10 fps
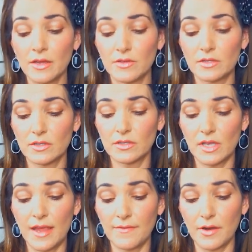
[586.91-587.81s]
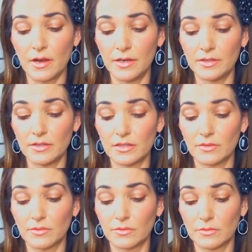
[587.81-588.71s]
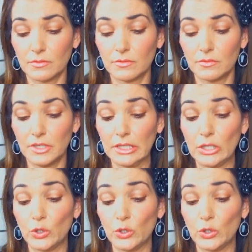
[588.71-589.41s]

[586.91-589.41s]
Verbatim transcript: This is Avon's really